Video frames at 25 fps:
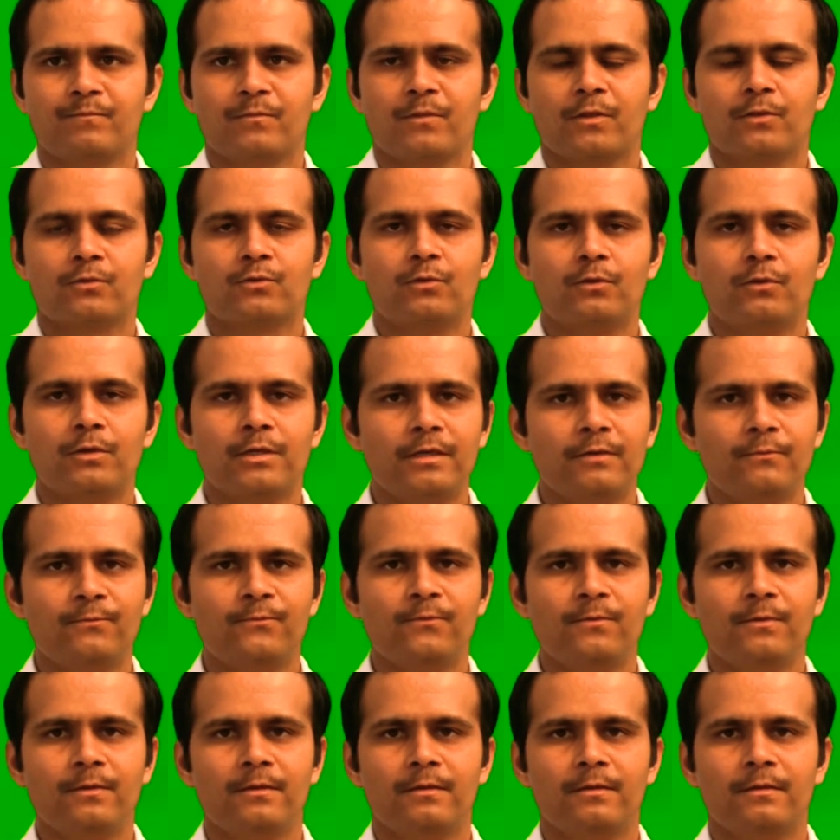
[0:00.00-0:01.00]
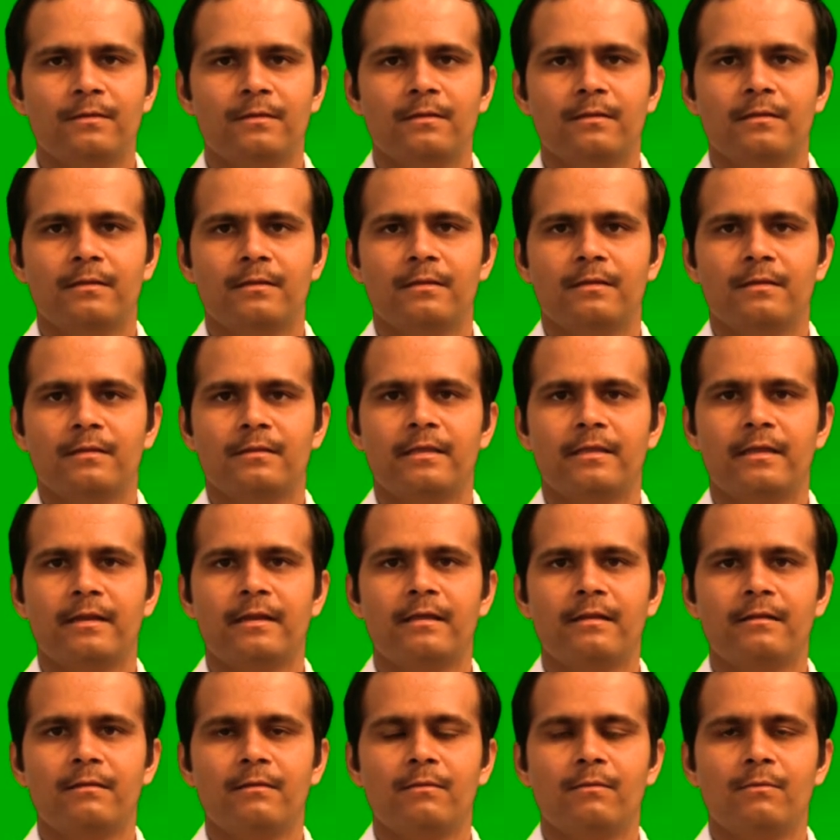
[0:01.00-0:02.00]
So if there
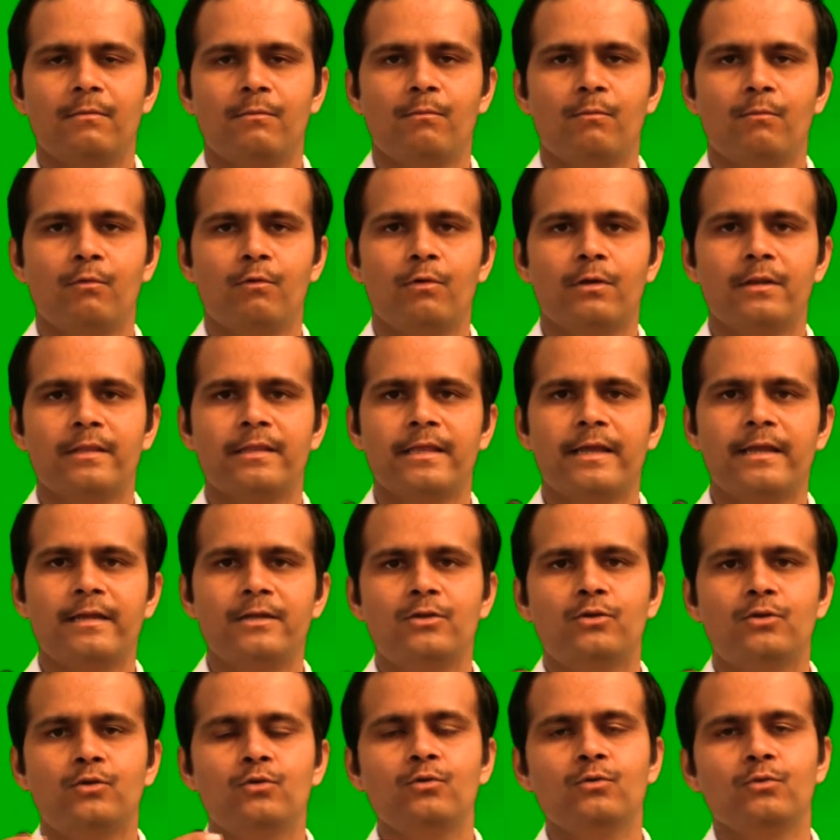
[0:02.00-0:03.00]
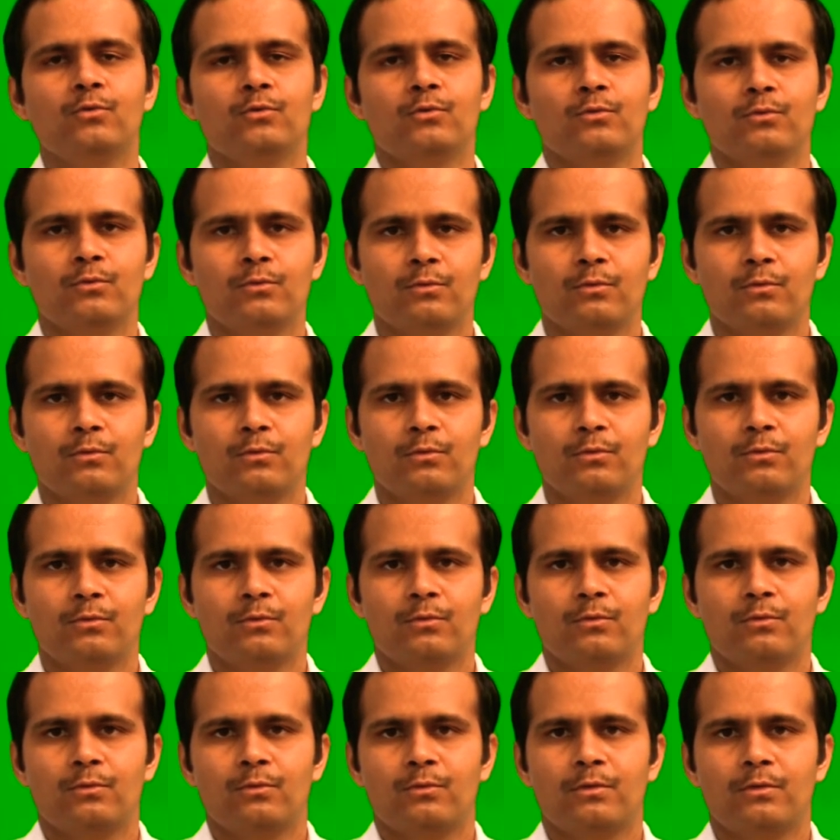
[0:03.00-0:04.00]
are more than
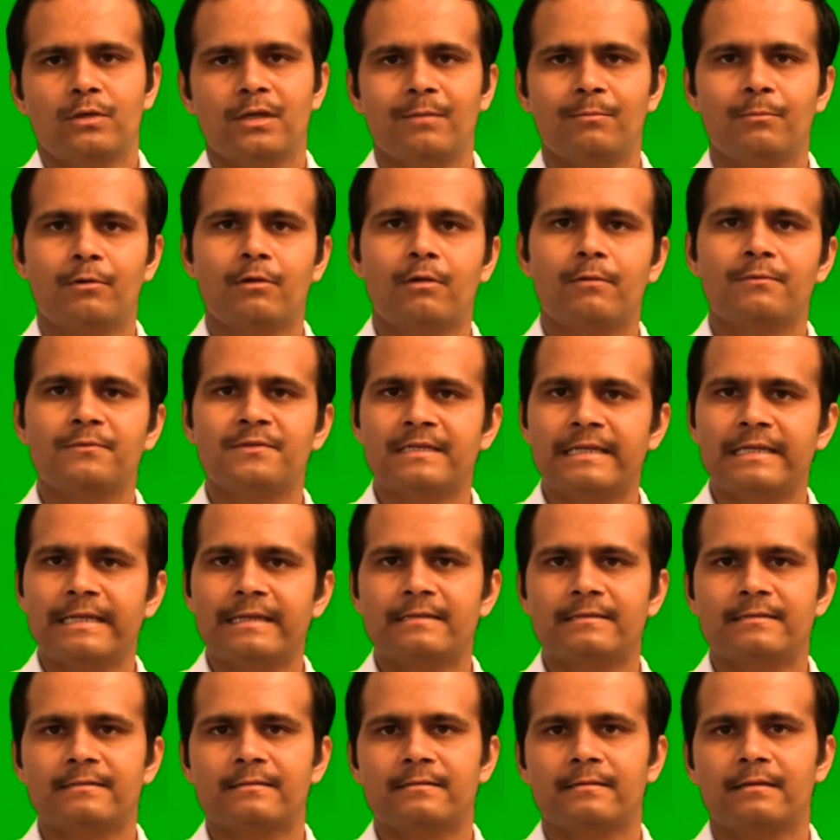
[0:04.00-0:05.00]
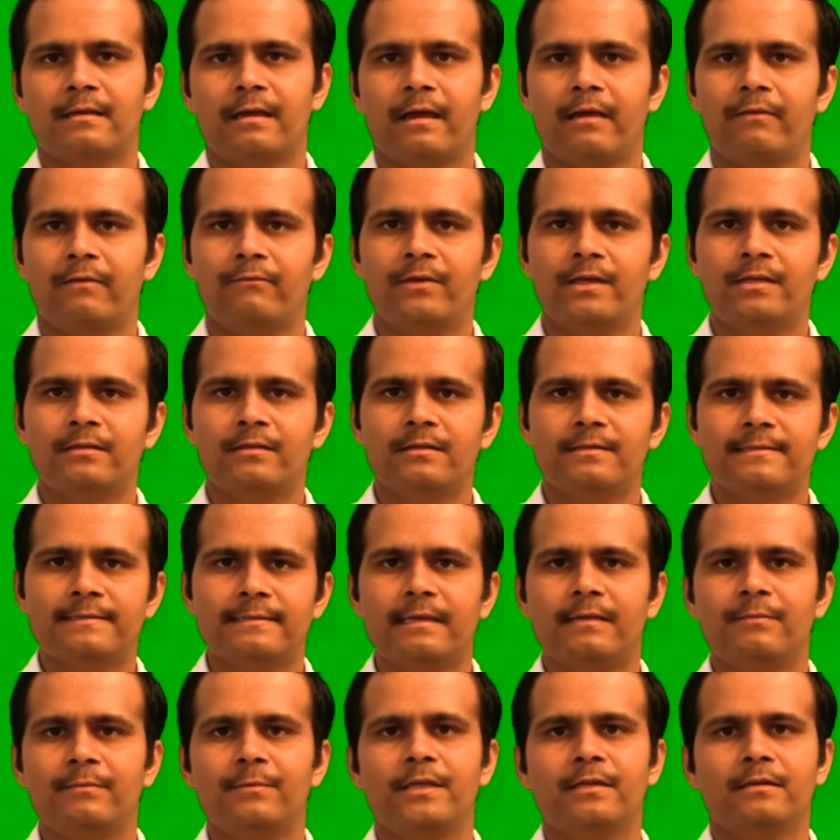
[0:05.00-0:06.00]
2 number of states having the
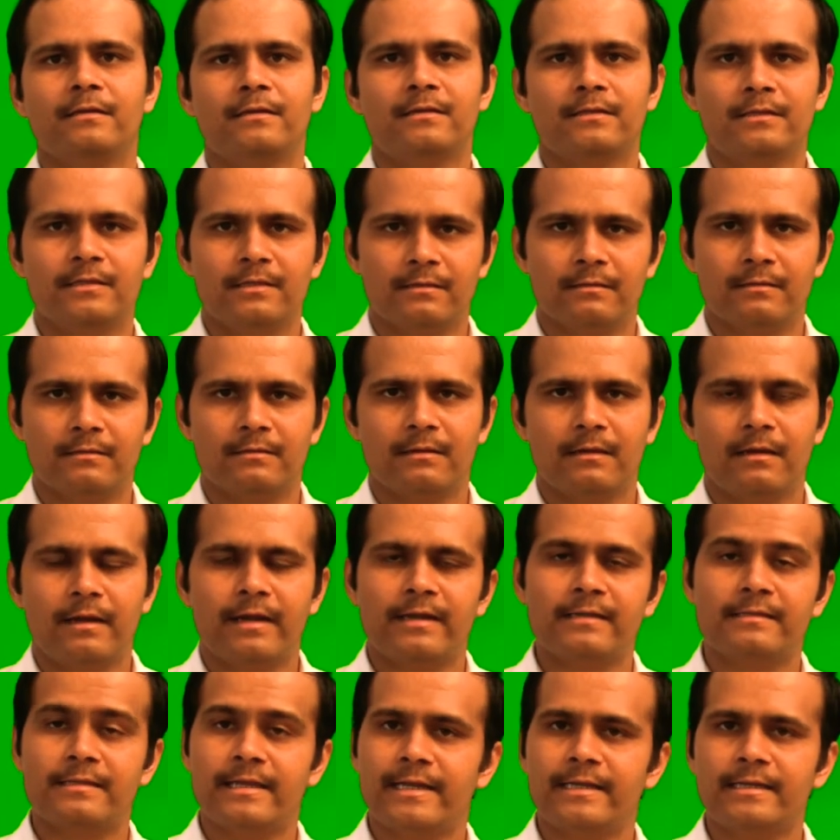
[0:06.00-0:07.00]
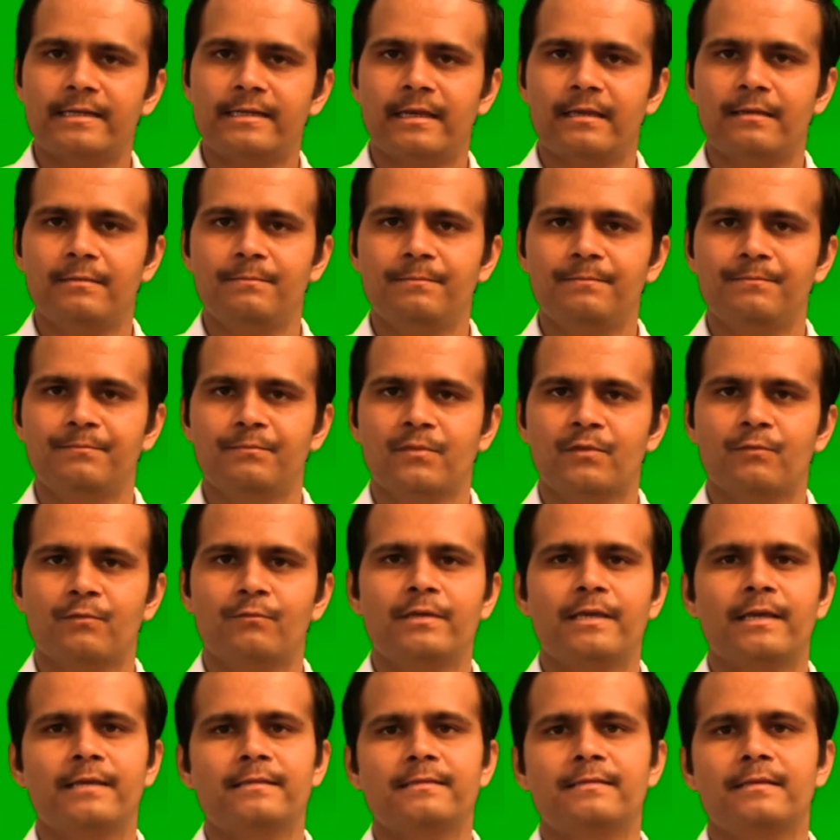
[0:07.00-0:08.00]
same energy, at that time we
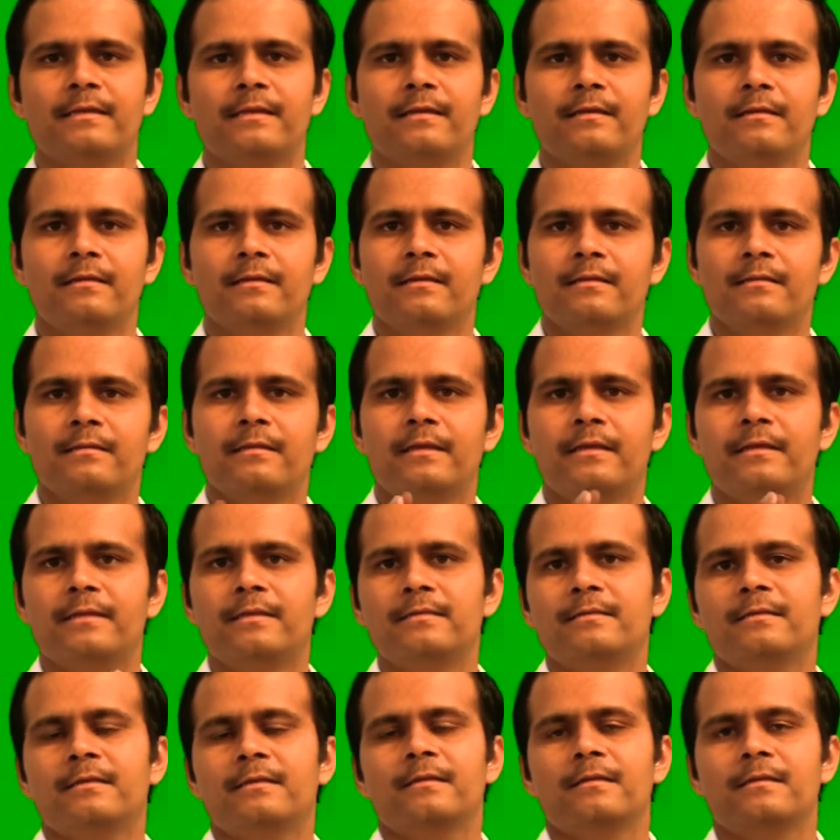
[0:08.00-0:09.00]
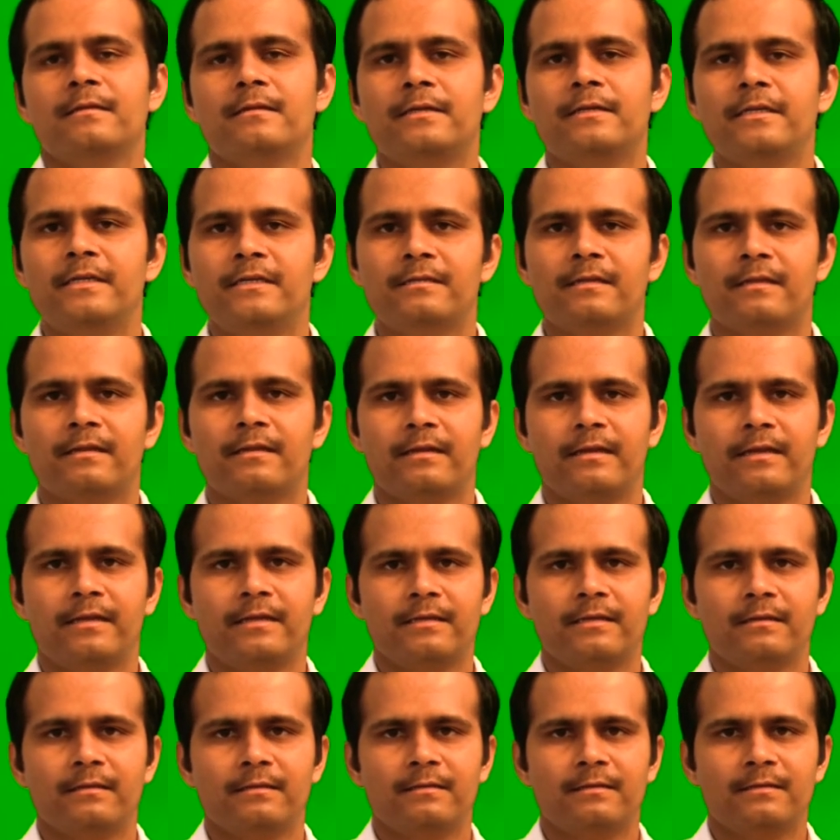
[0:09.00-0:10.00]
can say there is
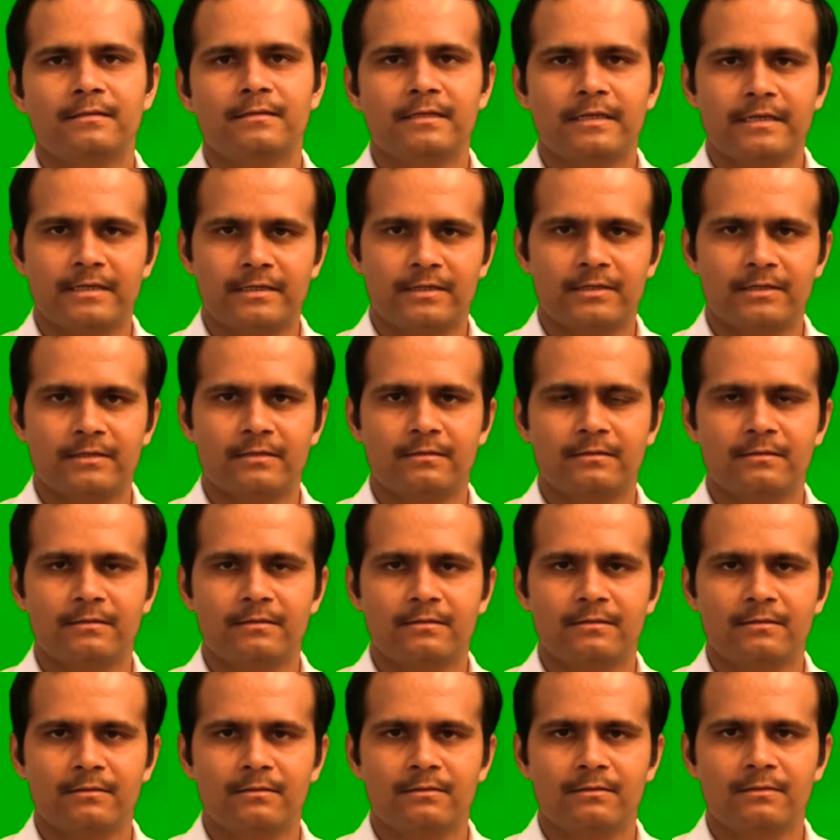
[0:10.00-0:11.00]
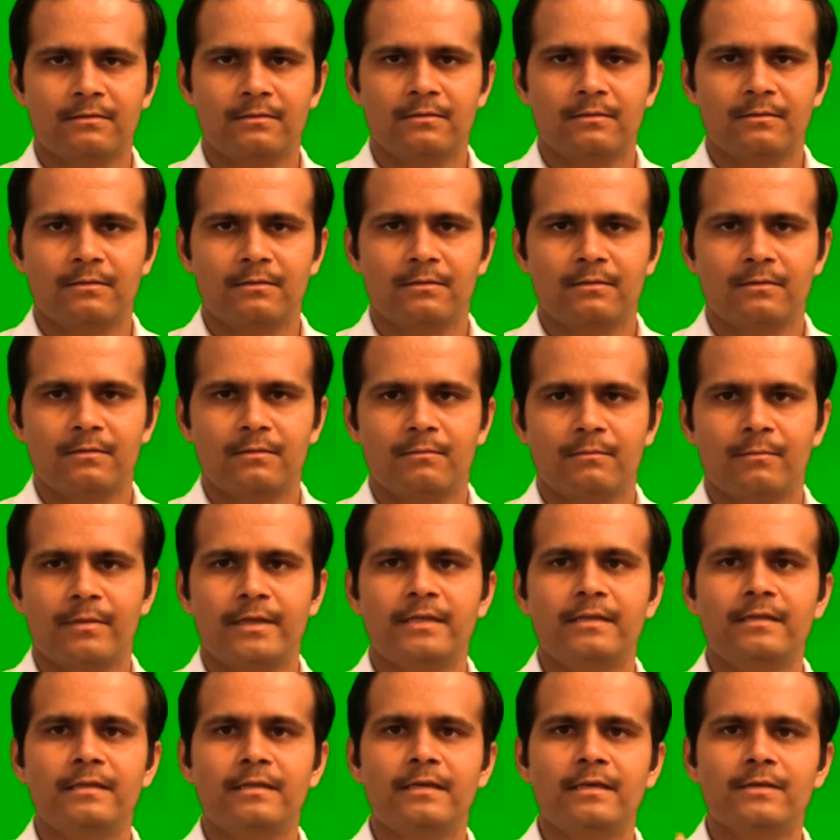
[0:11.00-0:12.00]
degenerate state. But
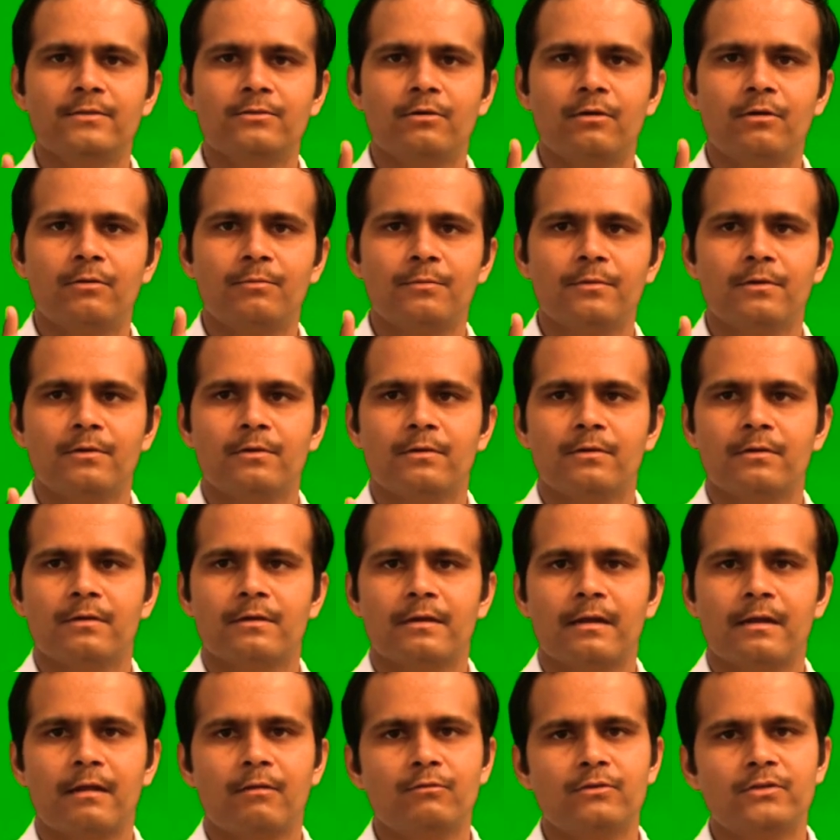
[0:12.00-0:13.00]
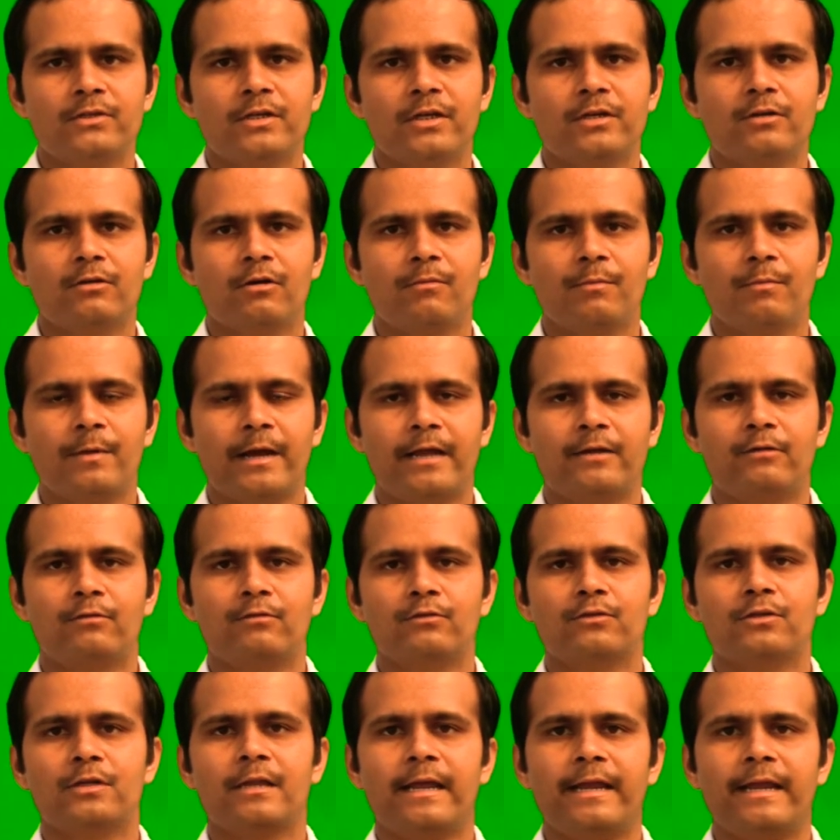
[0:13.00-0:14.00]
in case of ground state of
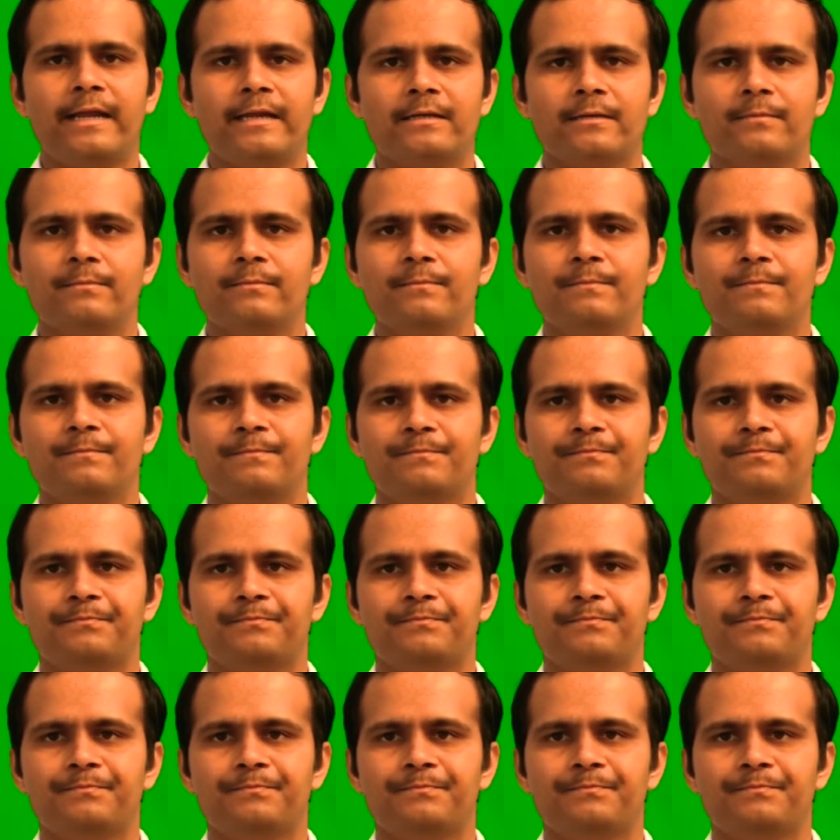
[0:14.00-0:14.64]
hydrogen atom,